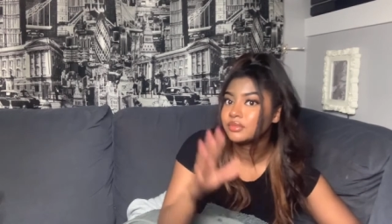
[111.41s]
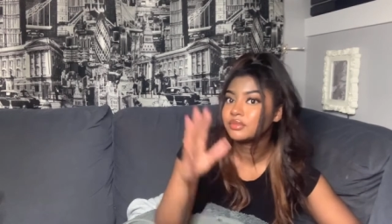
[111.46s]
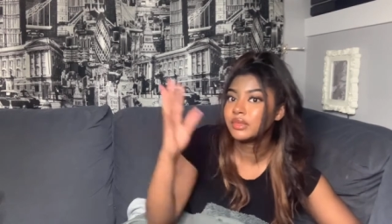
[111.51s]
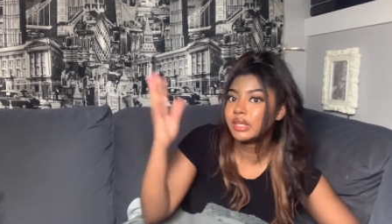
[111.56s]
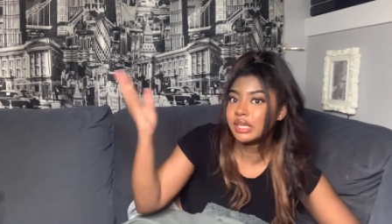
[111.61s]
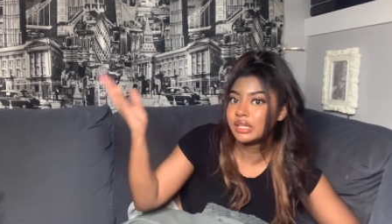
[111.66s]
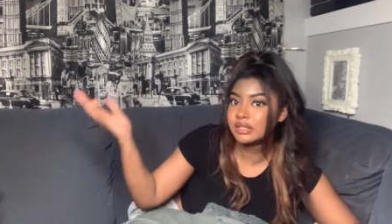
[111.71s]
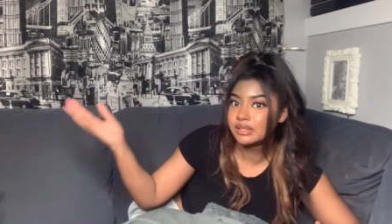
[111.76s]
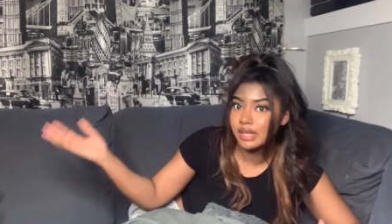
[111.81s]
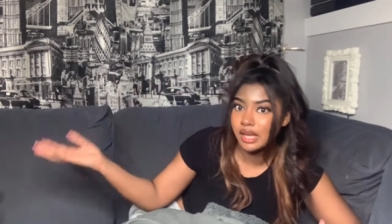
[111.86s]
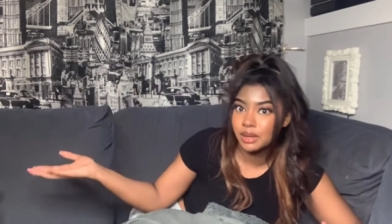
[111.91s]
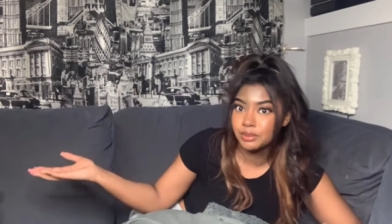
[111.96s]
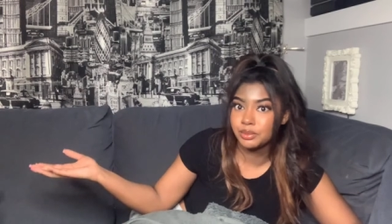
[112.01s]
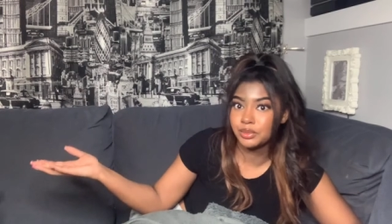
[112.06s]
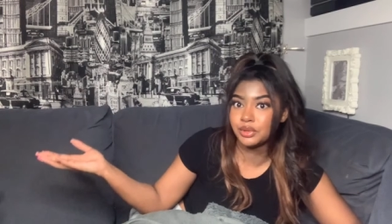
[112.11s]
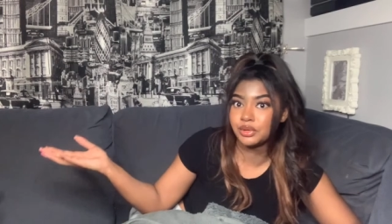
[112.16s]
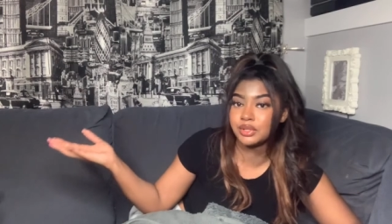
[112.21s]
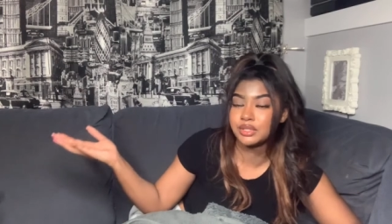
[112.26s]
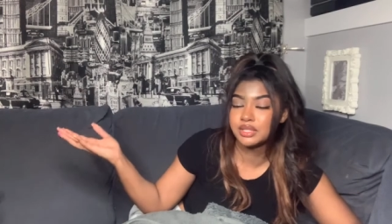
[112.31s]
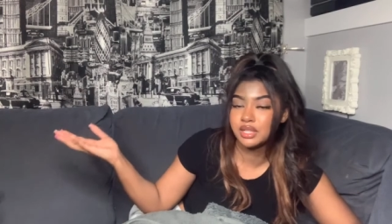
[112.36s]

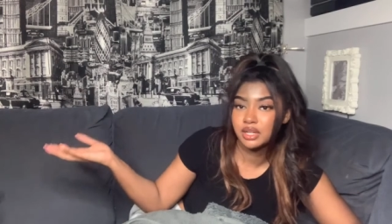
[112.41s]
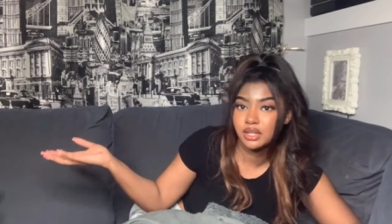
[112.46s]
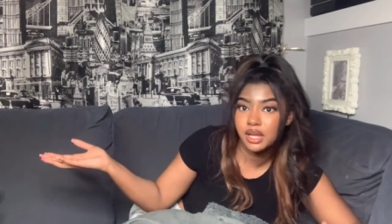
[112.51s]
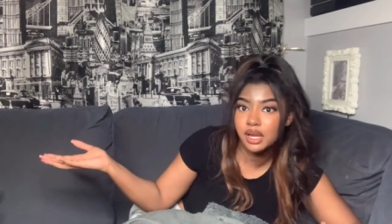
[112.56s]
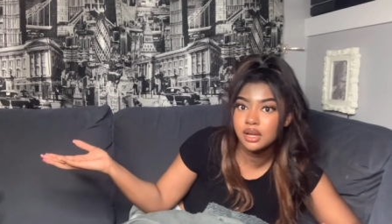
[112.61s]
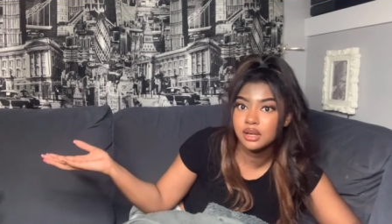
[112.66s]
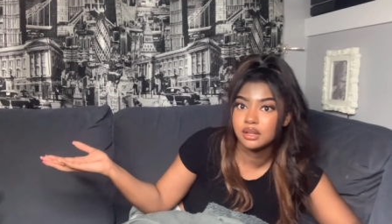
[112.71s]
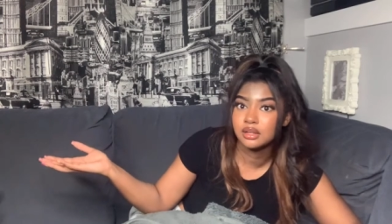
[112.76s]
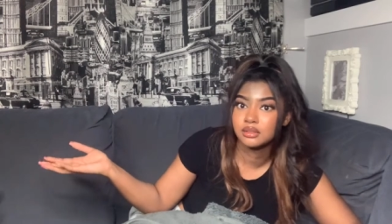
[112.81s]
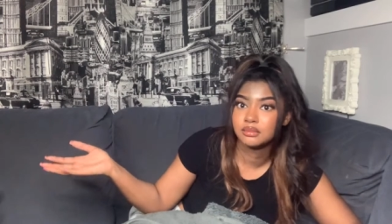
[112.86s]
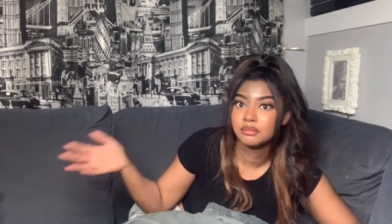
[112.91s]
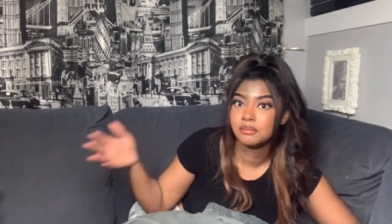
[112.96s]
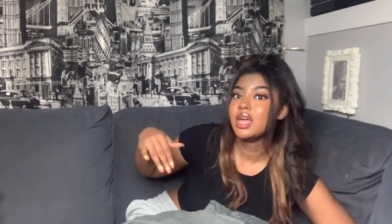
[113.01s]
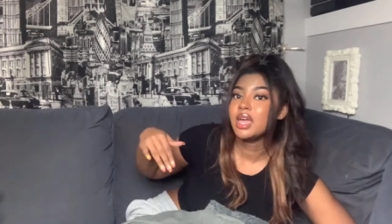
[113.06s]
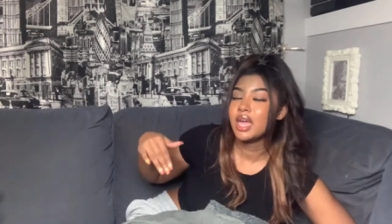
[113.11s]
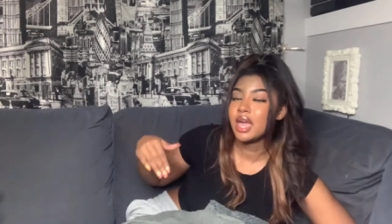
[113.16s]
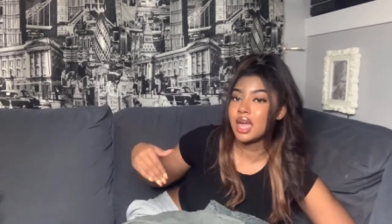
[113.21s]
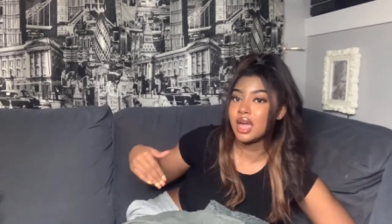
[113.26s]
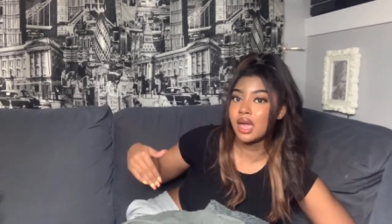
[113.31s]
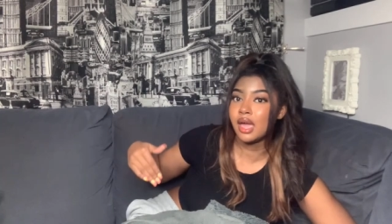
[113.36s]
Example, Danielle.
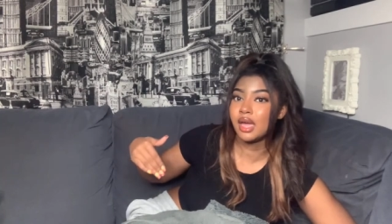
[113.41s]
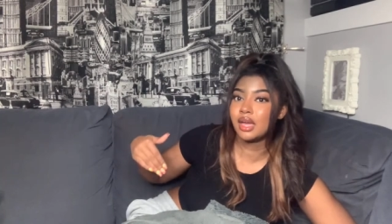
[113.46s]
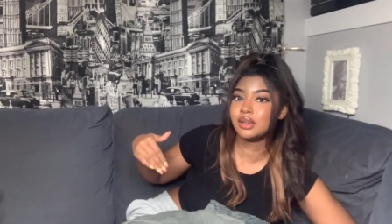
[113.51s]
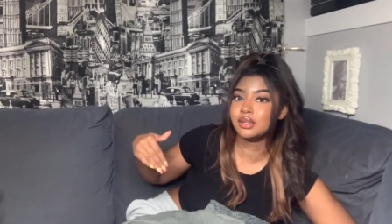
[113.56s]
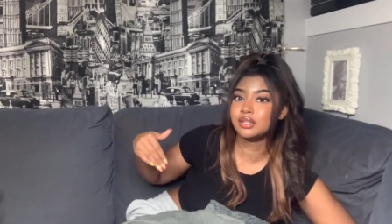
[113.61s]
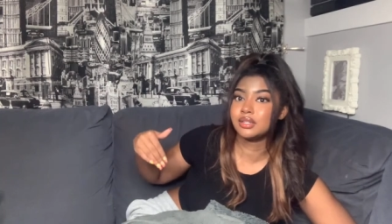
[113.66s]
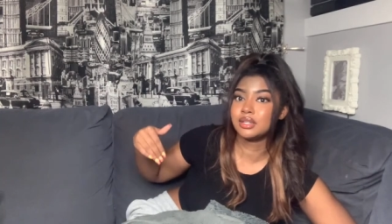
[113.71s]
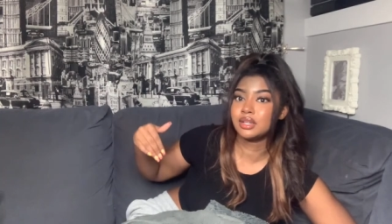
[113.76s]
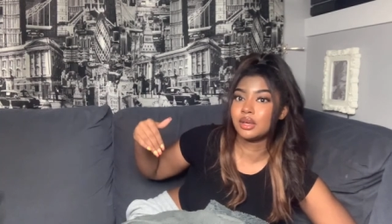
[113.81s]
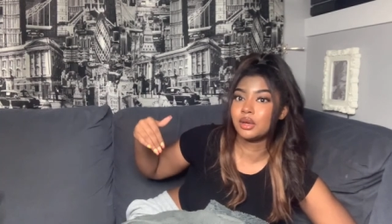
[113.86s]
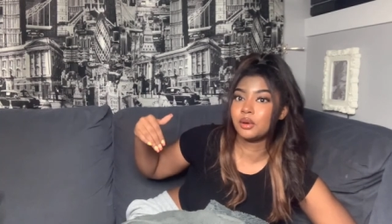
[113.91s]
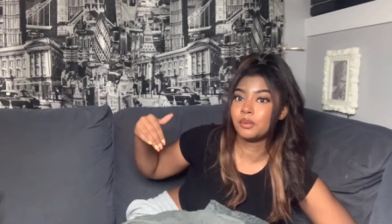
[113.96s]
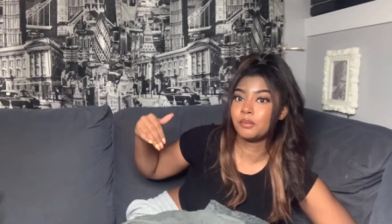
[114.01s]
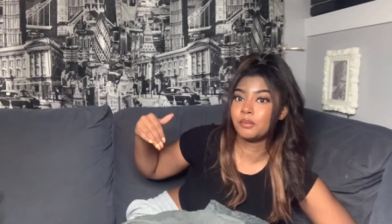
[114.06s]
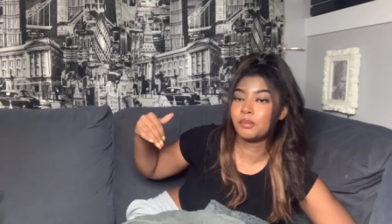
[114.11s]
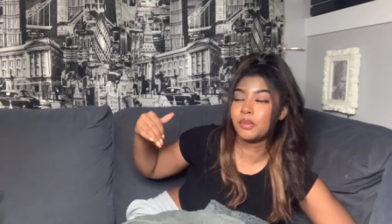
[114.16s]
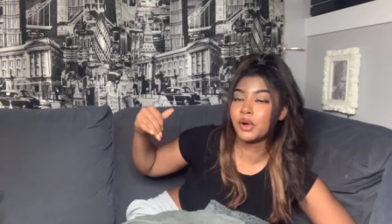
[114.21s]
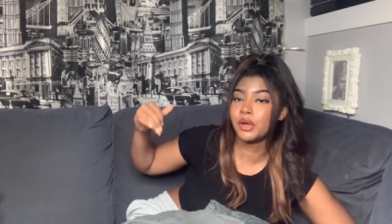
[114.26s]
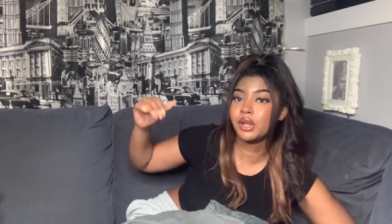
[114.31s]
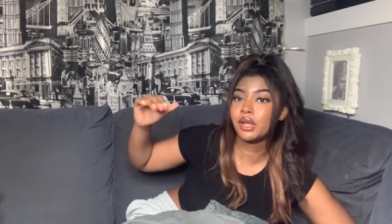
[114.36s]
And
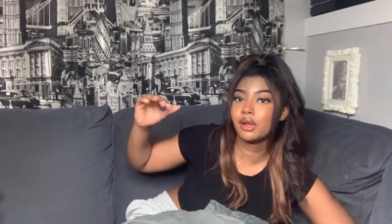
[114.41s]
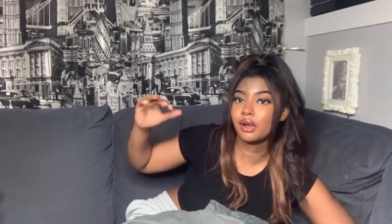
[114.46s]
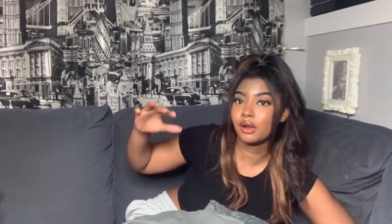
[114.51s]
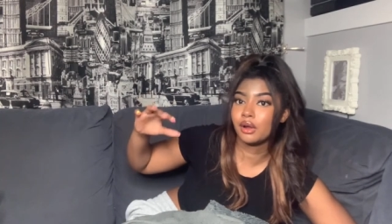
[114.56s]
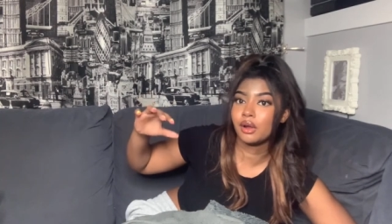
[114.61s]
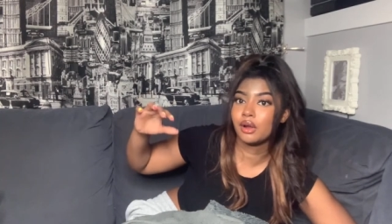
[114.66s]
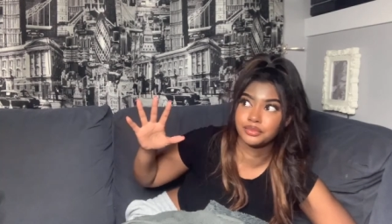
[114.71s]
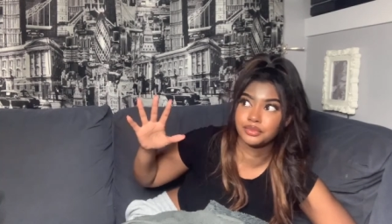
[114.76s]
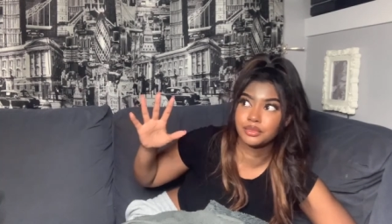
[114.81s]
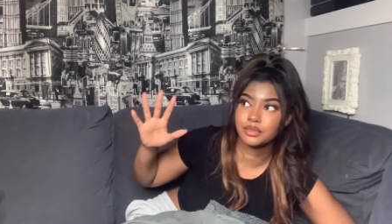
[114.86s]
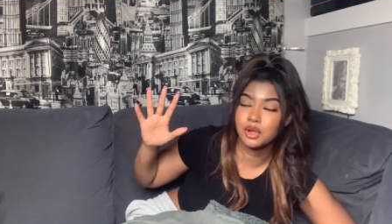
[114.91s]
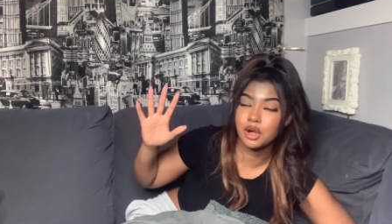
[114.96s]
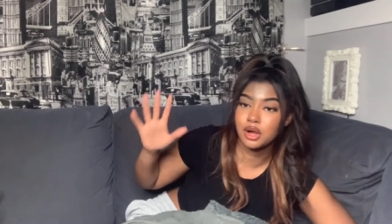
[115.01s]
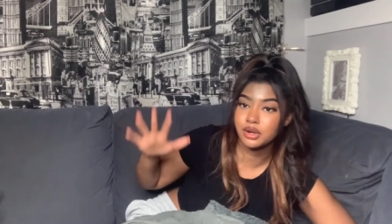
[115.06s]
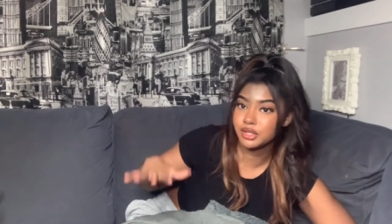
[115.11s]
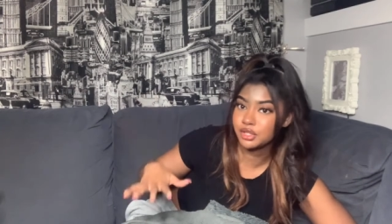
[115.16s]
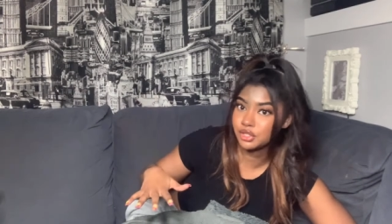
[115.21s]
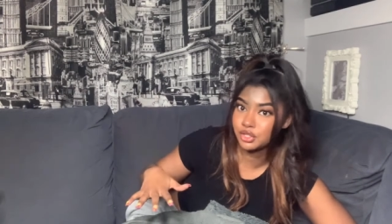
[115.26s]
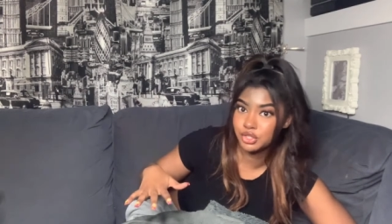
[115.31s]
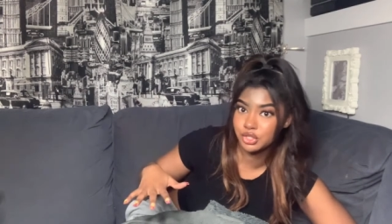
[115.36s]
putting her on
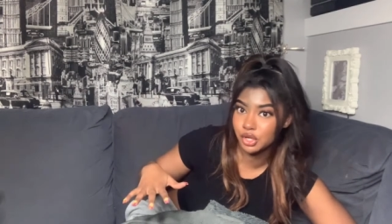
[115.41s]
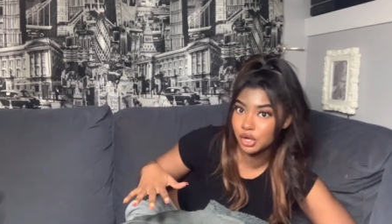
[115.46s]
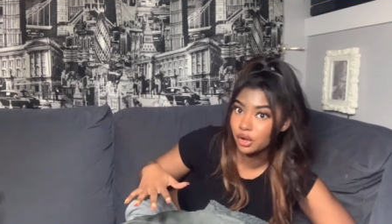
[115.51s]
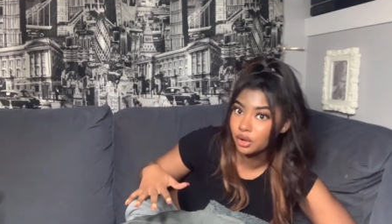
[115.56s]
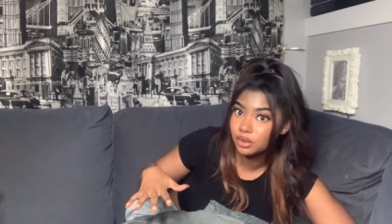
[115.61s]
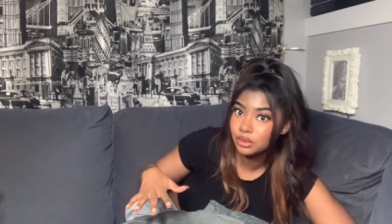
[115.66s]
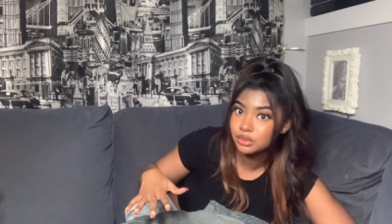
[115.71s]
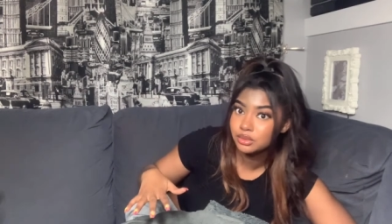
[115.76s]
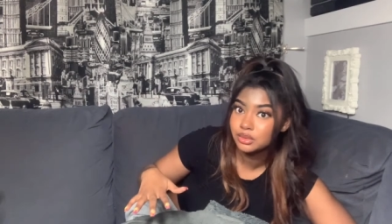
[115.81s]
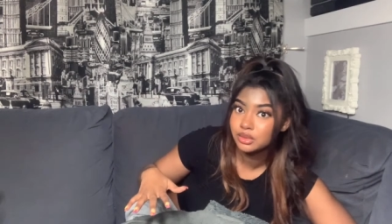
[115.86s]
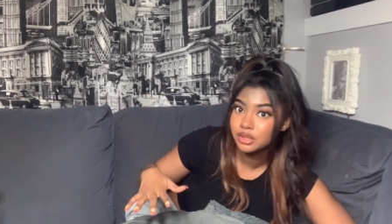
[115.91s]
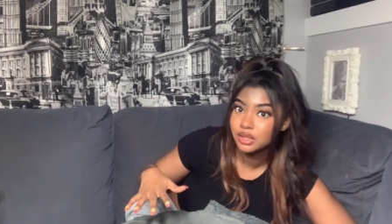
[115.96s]
his show,